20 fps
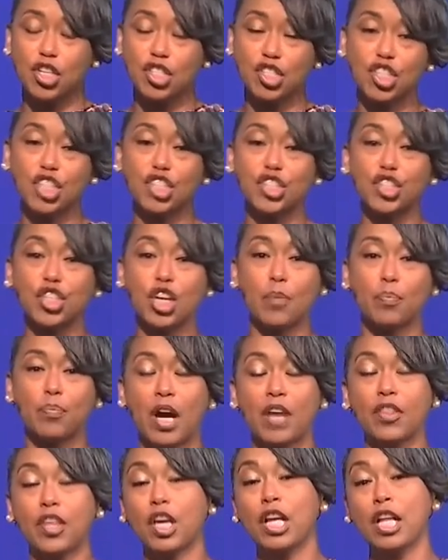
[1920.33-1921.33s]
your sister, your
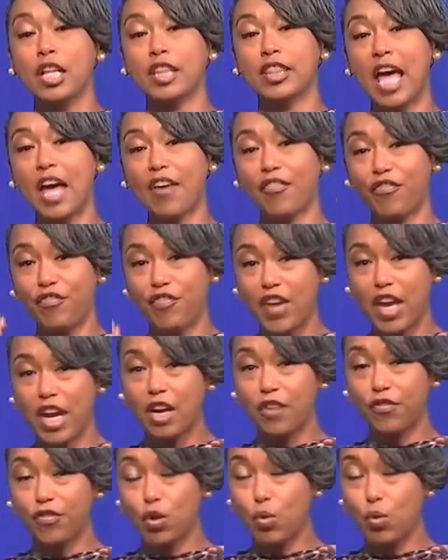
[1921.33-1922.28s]
brother. That fear, if